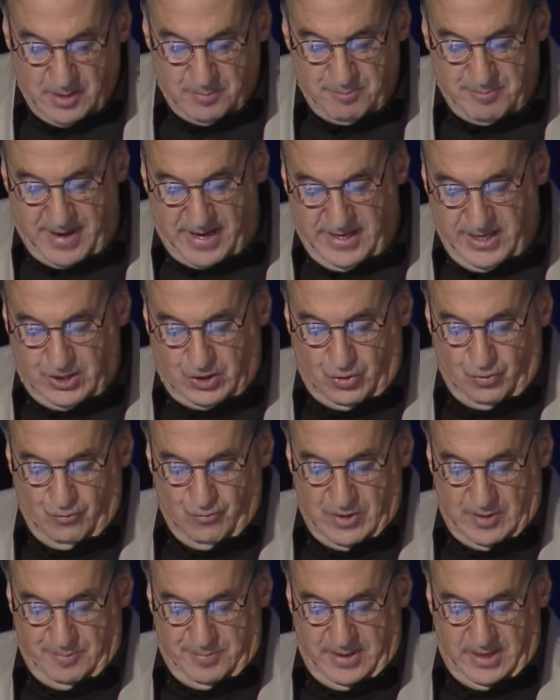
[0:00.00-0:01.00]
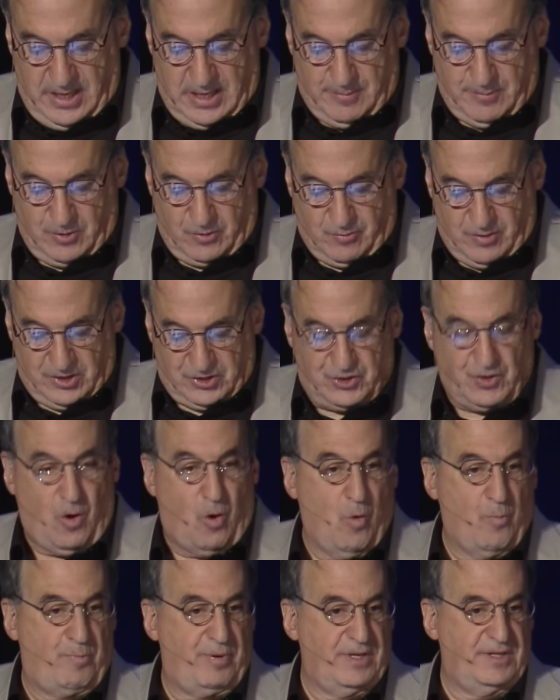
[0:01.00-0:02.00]
many Caribbean immigrants
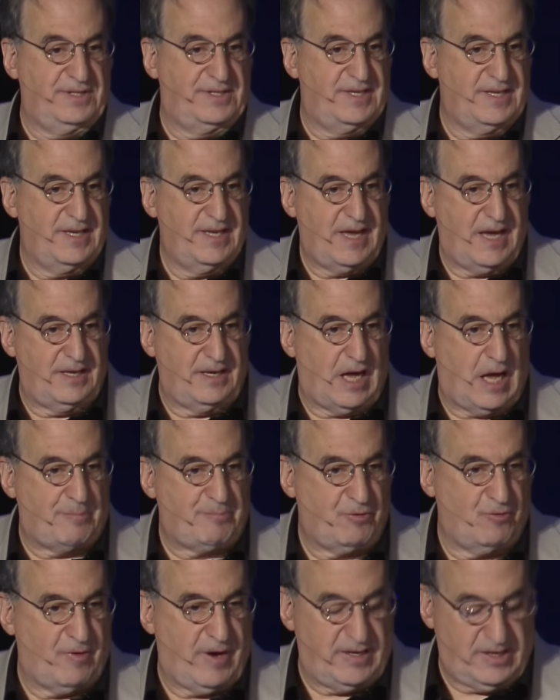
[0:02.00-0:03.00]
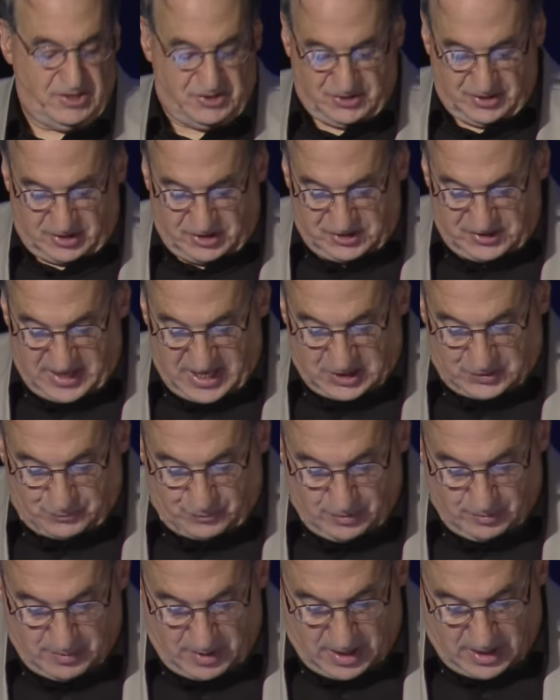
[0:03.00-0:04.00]
opened and operated
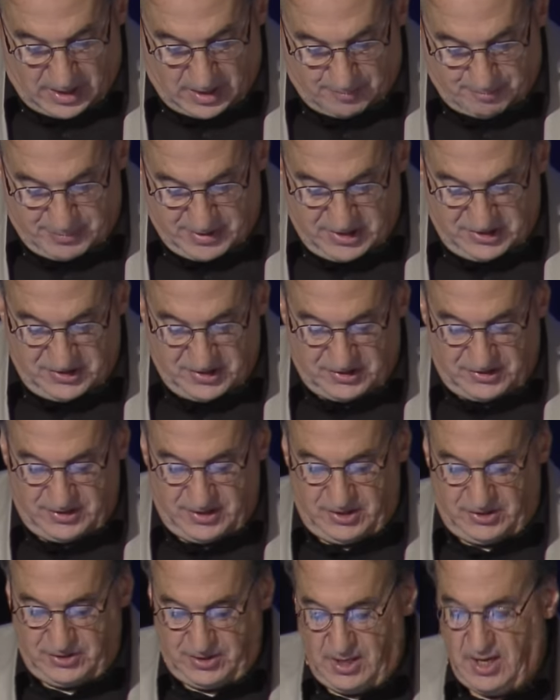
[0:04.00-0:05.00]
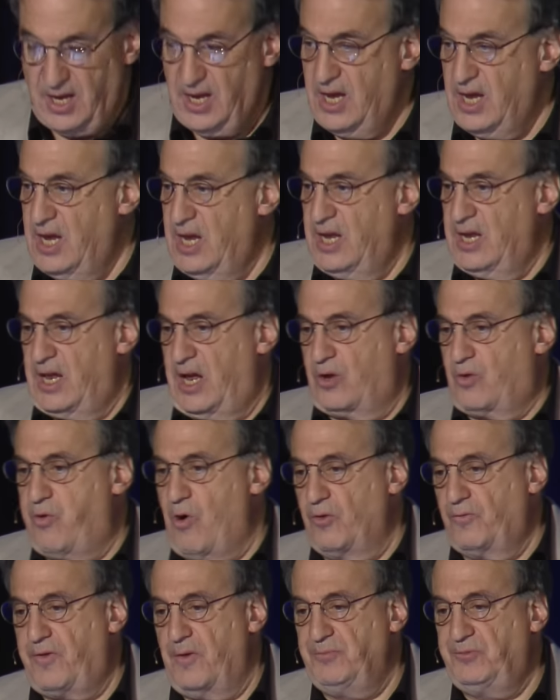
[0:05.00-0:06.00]
successful businesses. A
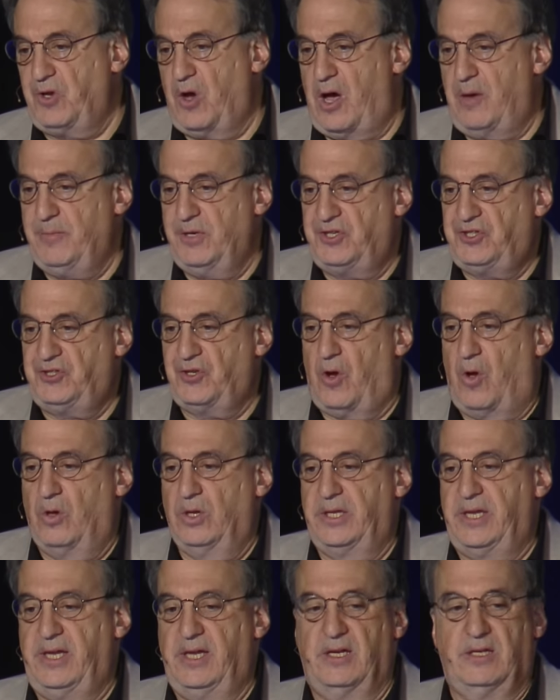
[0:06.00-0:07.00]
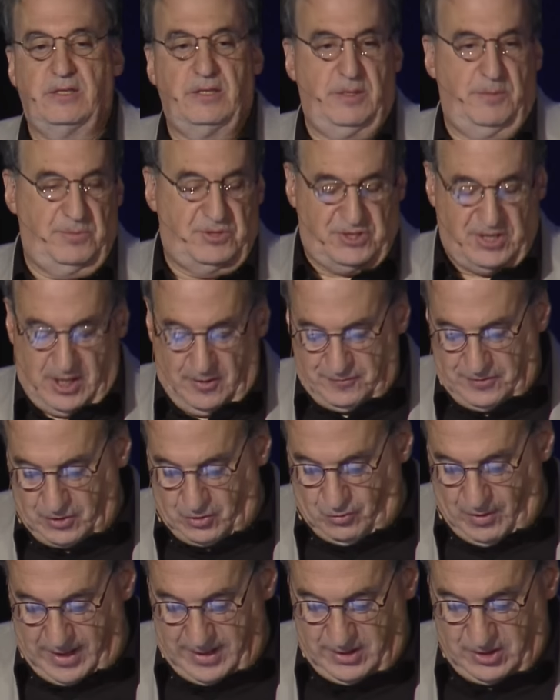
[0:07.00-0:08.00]
quote from Thomas Sowell here, himself a
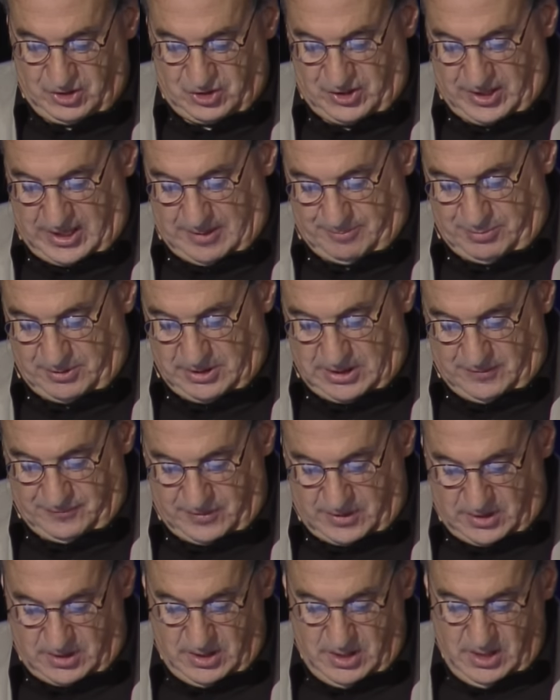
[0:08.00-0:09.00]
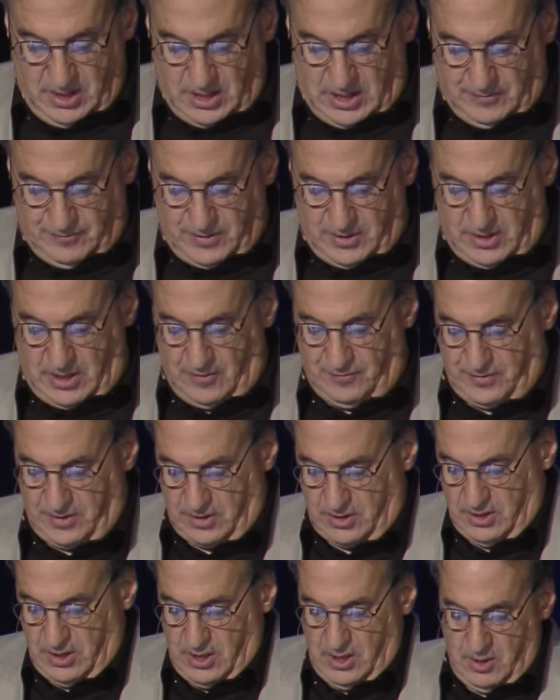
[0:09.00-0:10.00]
great example of
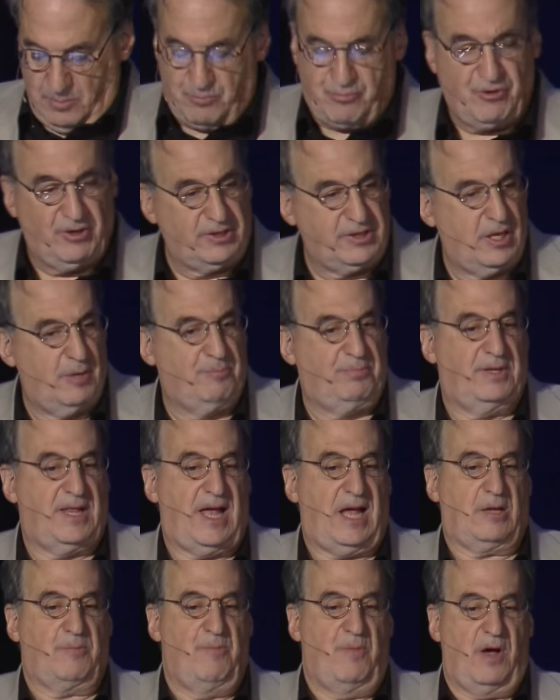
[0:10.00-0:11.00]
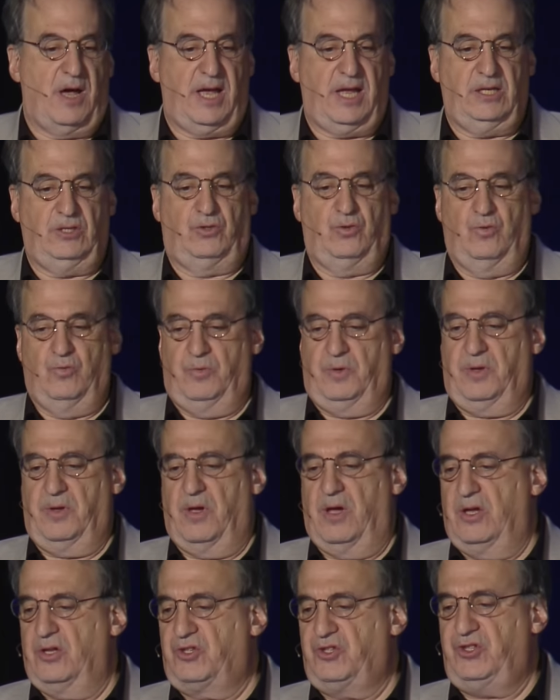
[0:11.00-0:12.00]
a brilliant black mind who
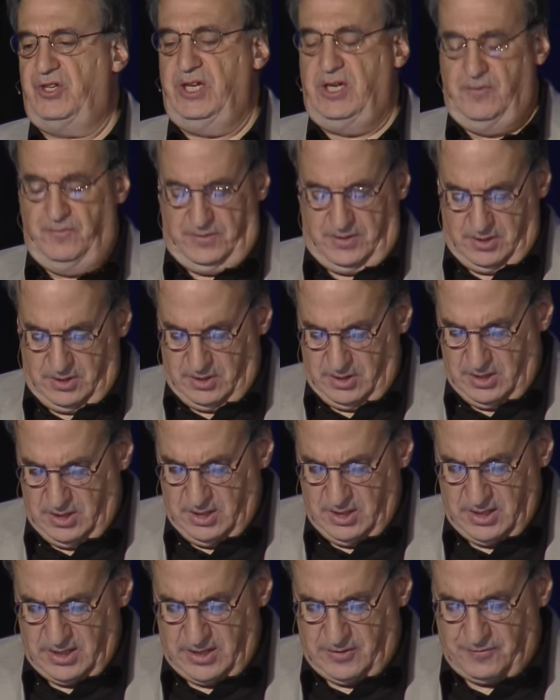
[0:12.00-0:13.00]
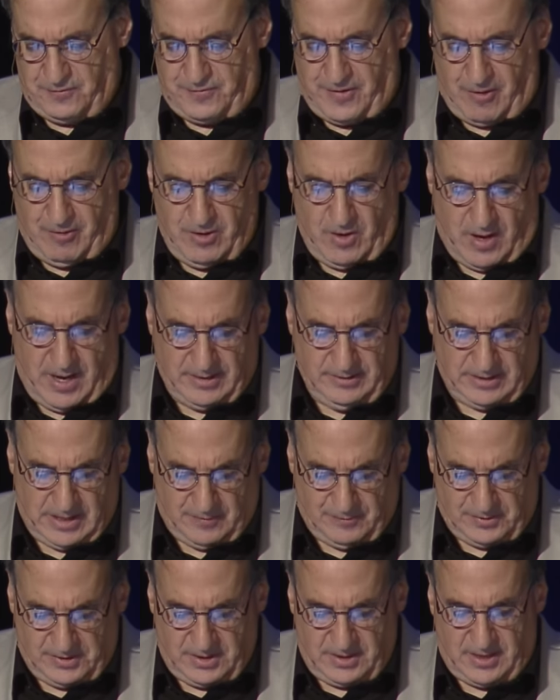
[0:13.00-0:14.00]
achieved a very high
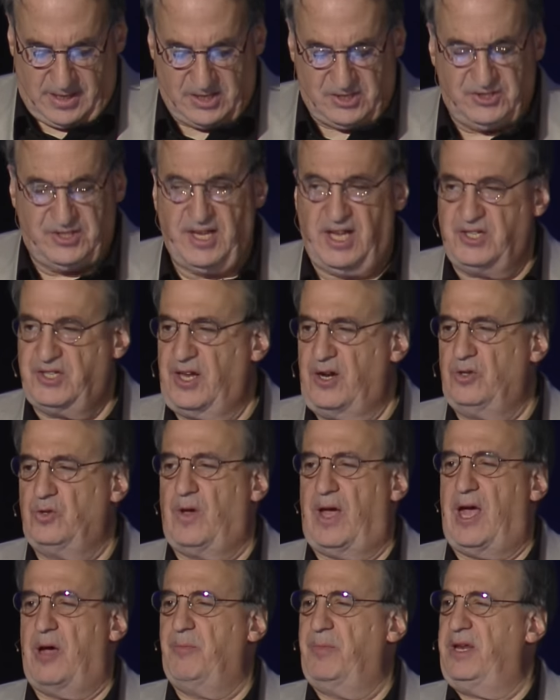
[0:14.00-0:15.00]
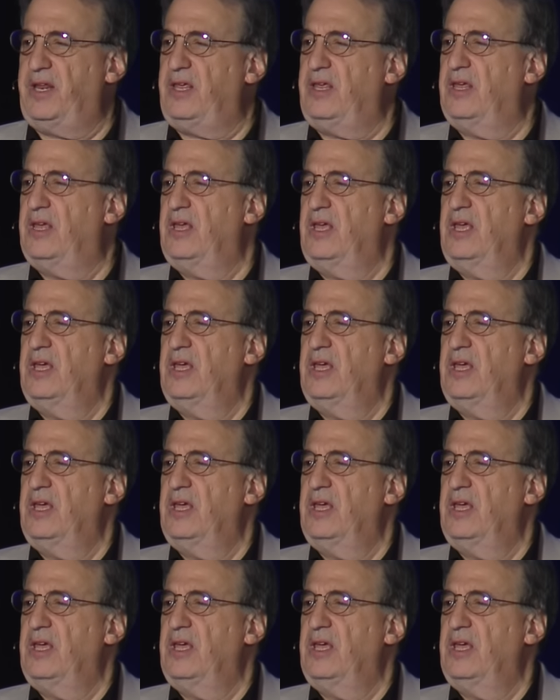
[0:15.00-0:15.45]
level in the United States. I don't know how many